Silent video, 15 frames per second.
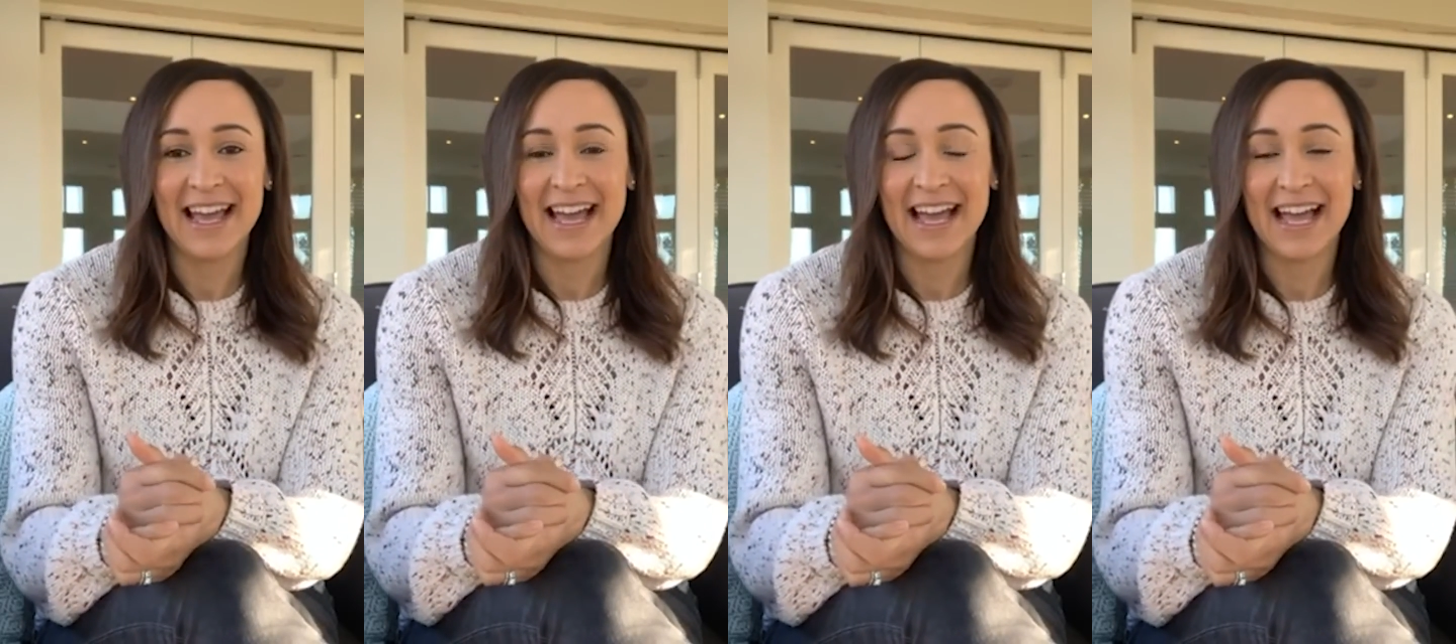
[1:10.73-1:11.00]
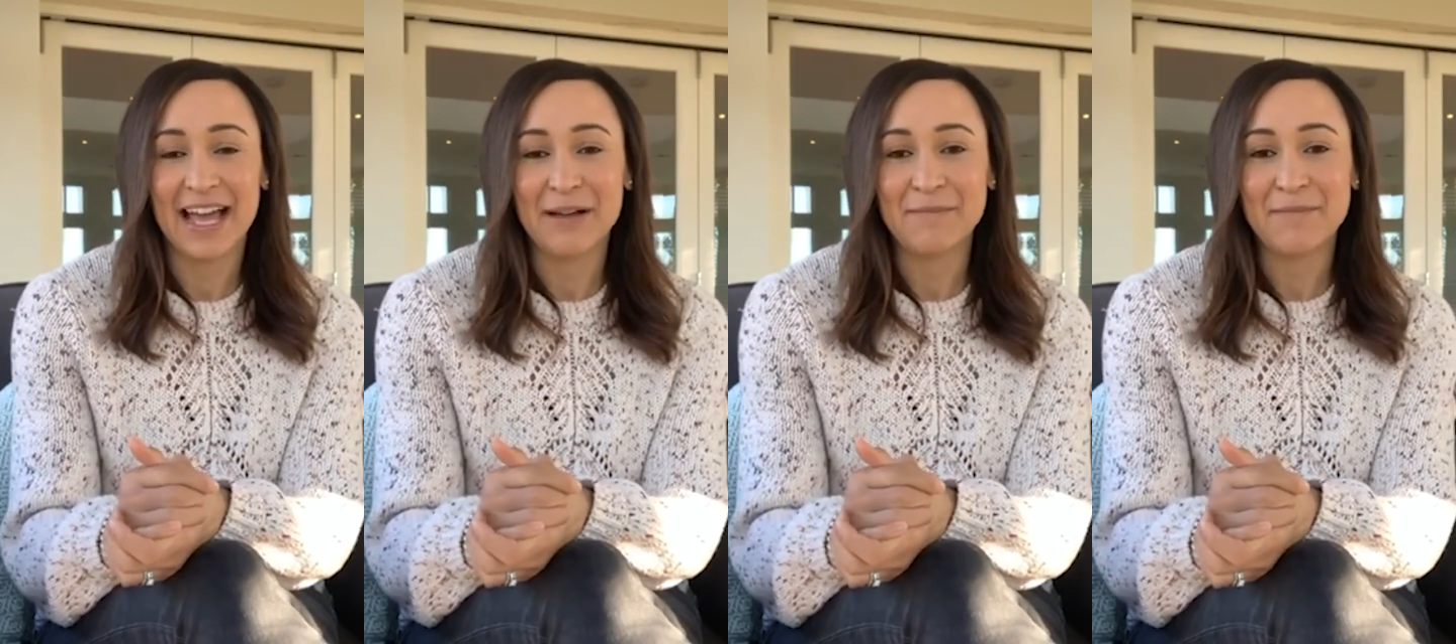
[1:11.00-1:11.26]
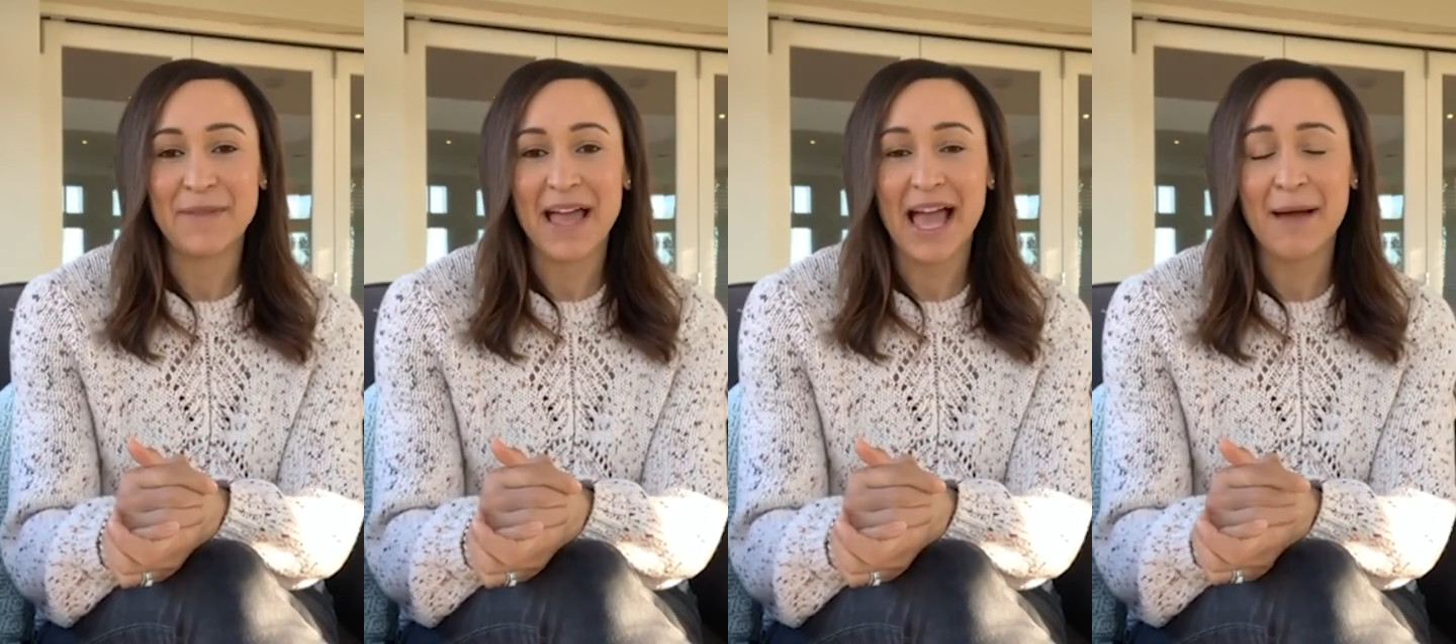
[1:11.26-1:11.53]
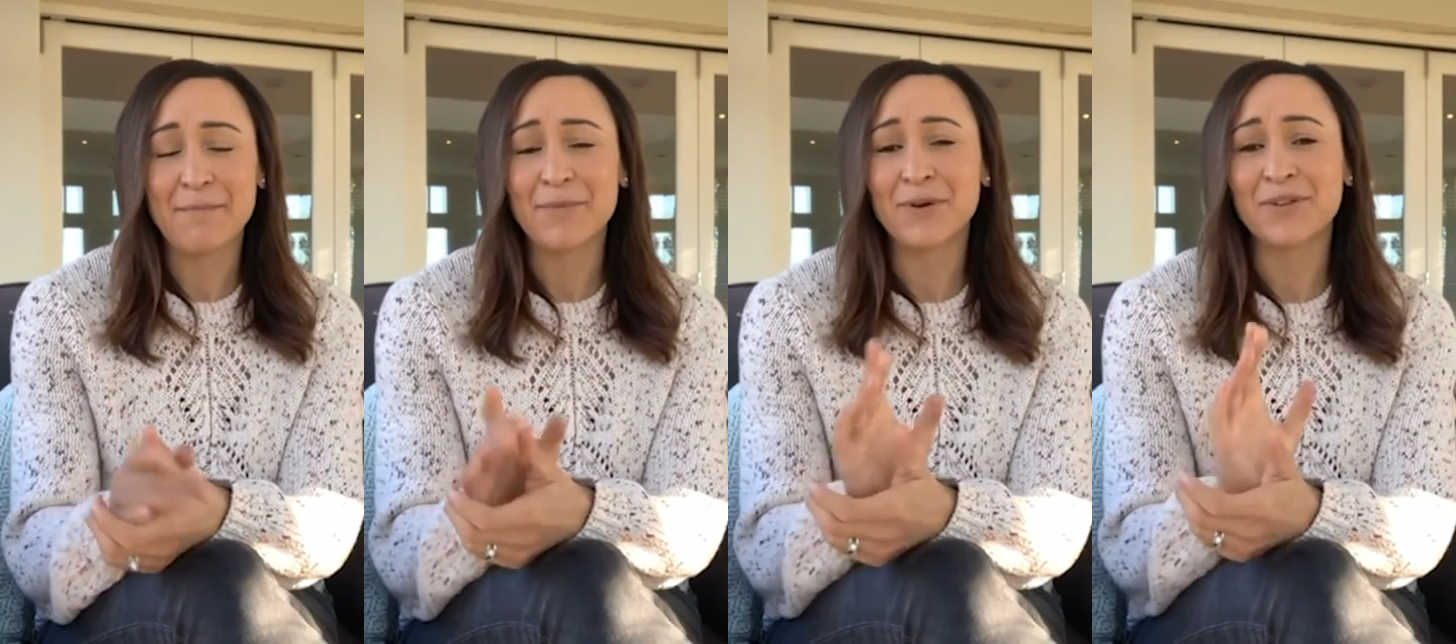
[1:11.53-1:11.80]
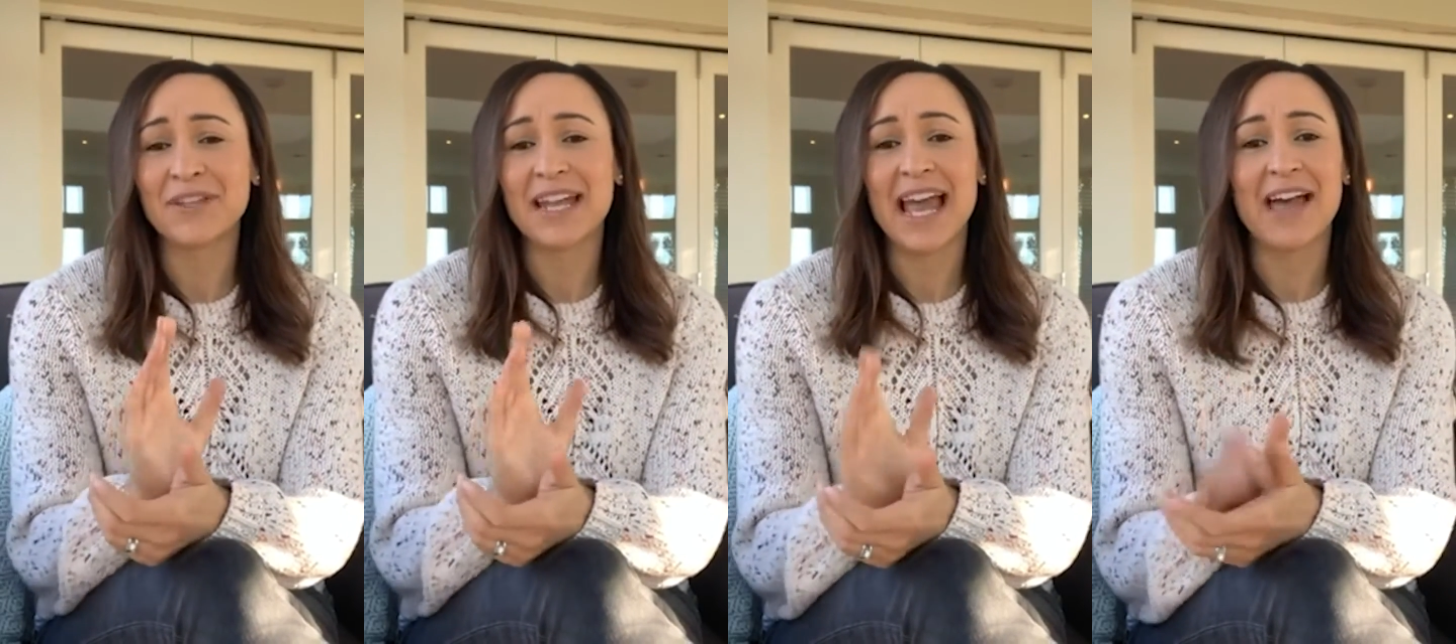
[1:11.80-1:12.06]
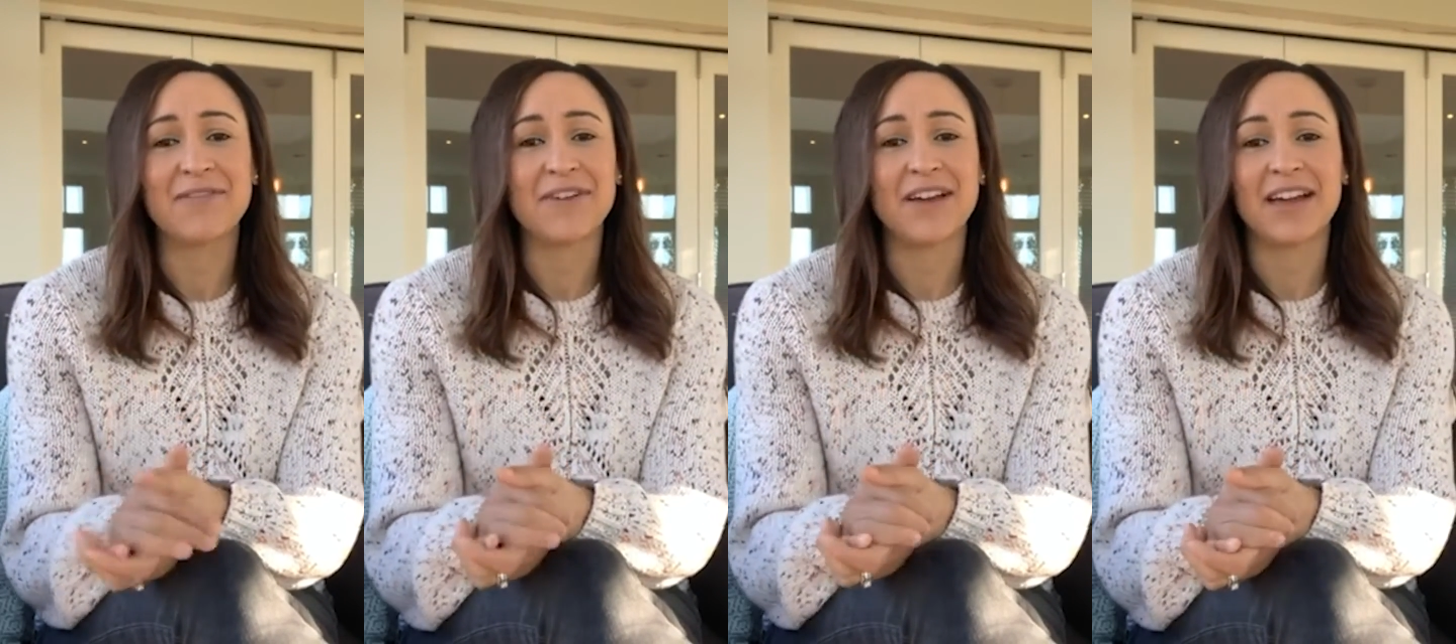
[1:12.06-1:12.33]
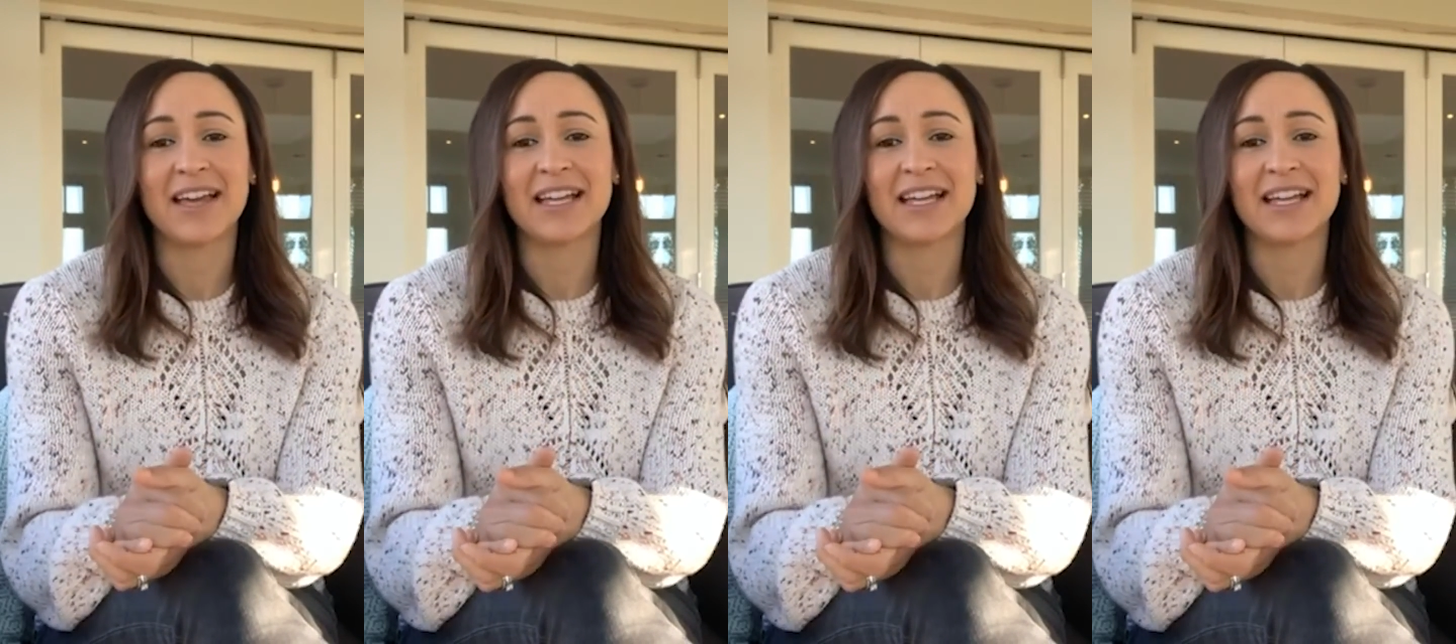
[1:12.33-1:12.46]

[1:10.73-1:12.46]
Um, and more than ever,